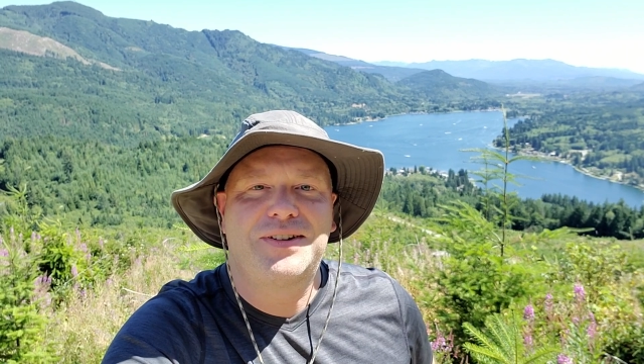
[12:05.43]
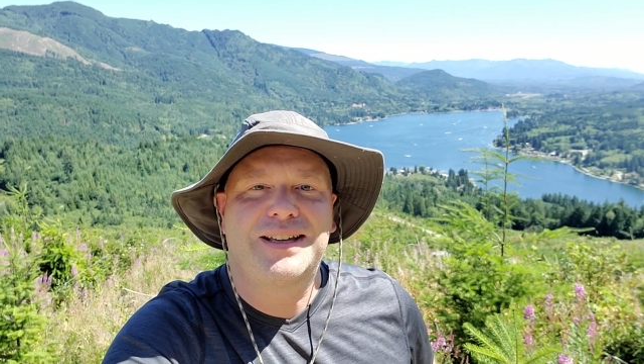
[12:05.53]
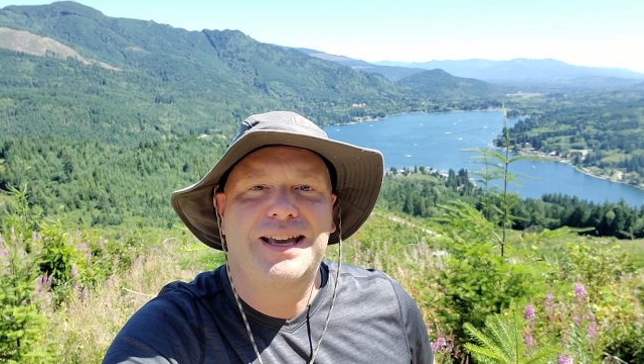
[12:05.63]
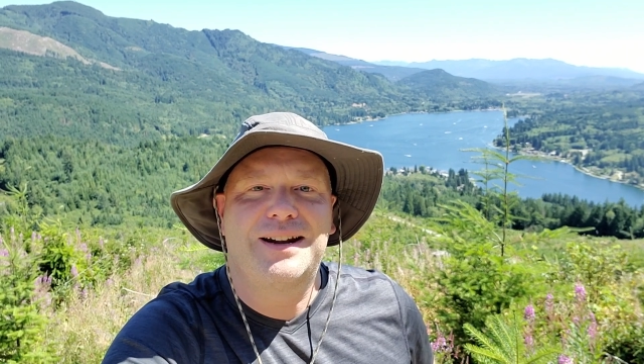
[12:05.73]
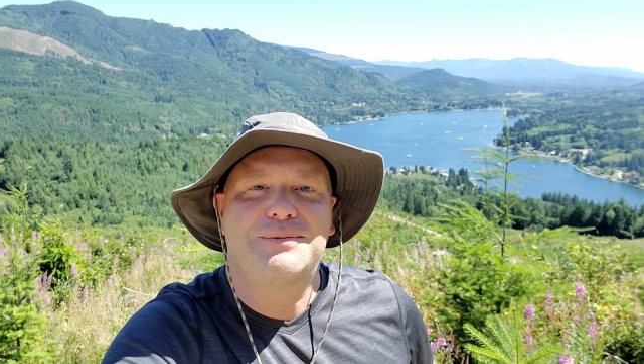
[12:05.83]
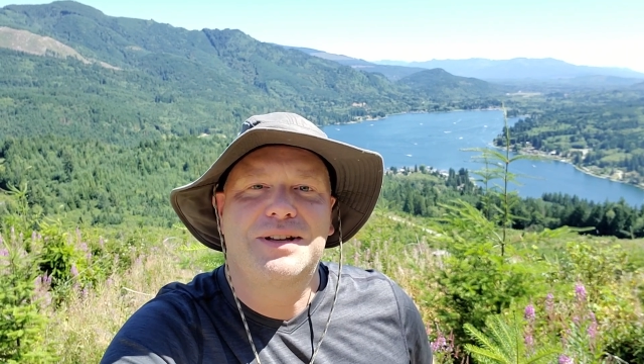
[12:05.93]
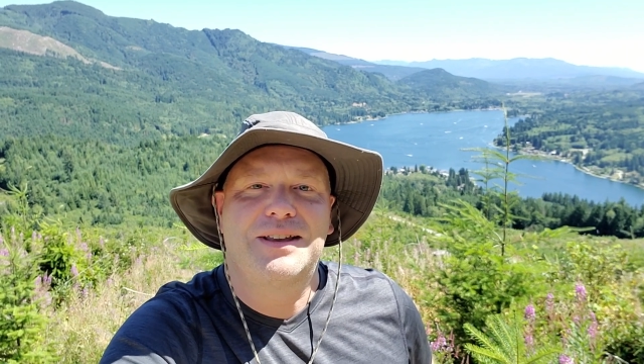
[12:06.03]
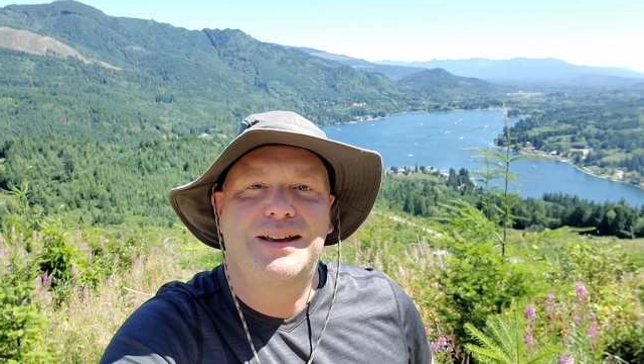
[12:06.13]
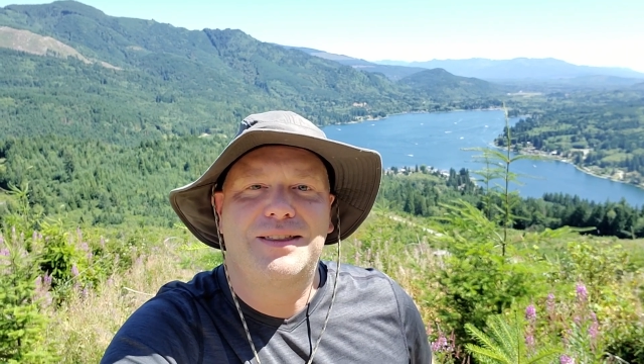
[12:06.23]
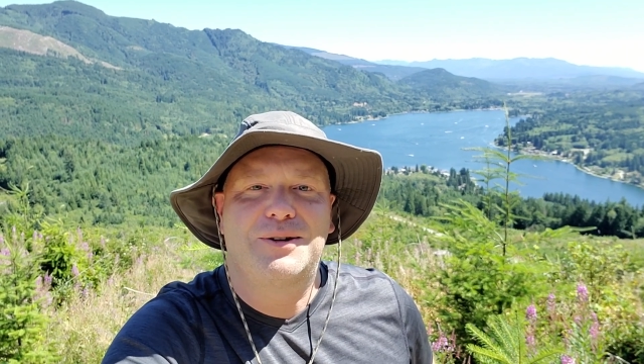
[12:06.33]
to get up to
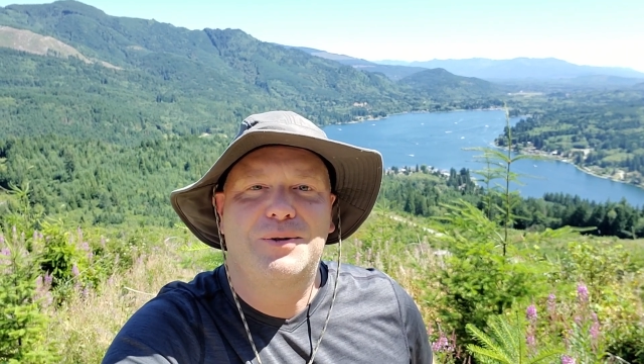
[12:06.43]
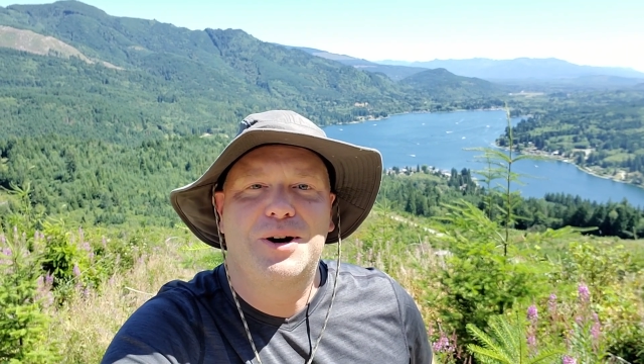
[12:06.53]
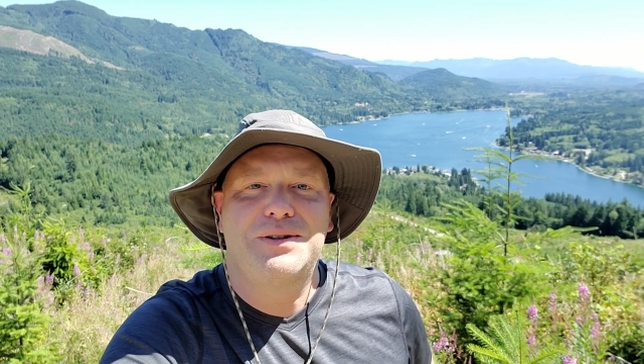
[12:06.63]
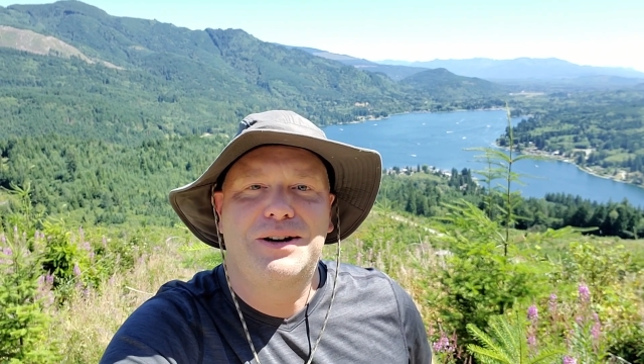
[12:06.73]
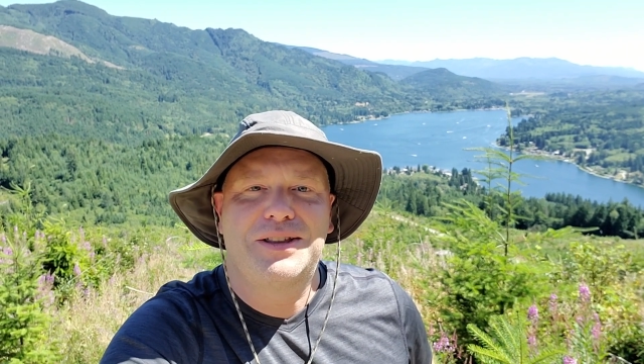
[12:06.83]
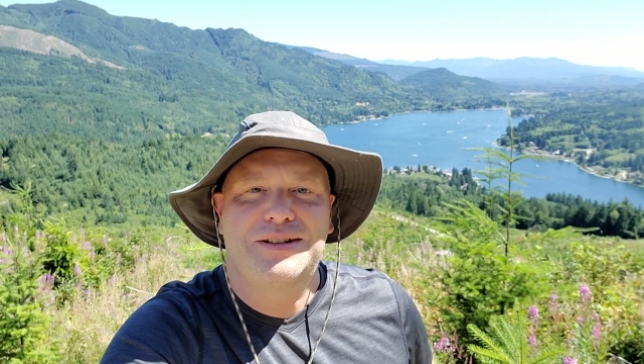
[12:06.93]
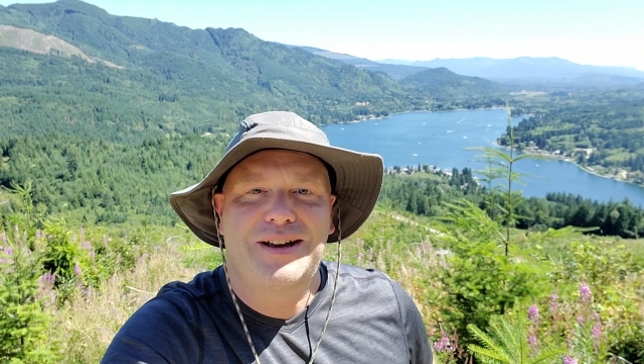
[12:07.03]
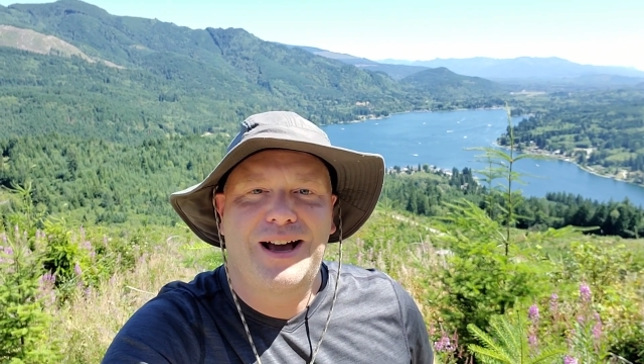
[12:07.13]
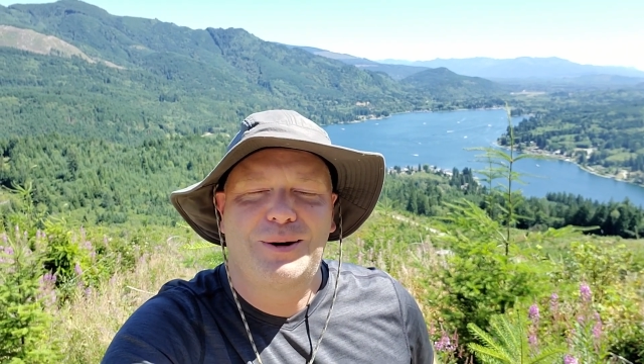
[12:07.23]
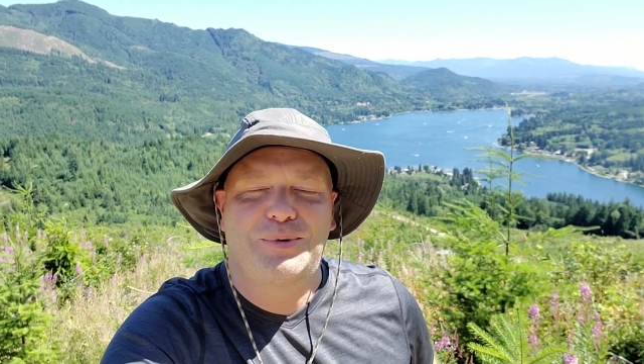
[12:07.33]
the, the road near the
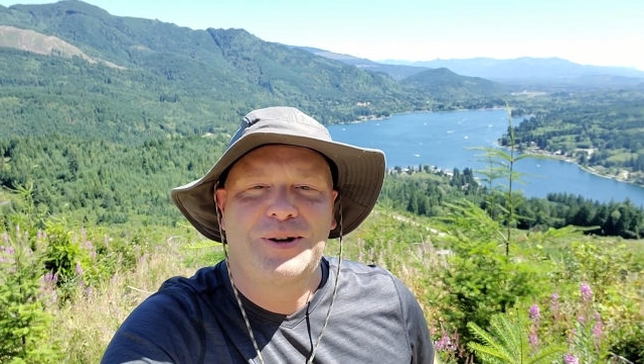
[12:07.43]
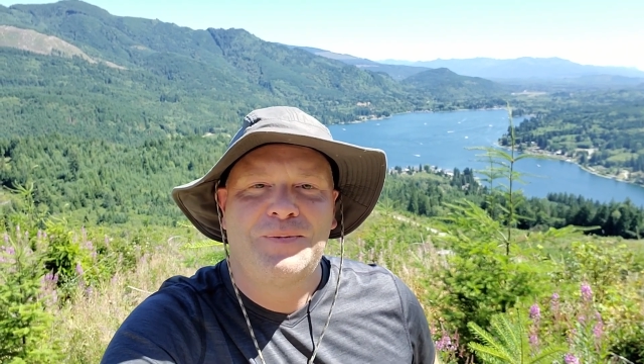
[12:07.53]
top.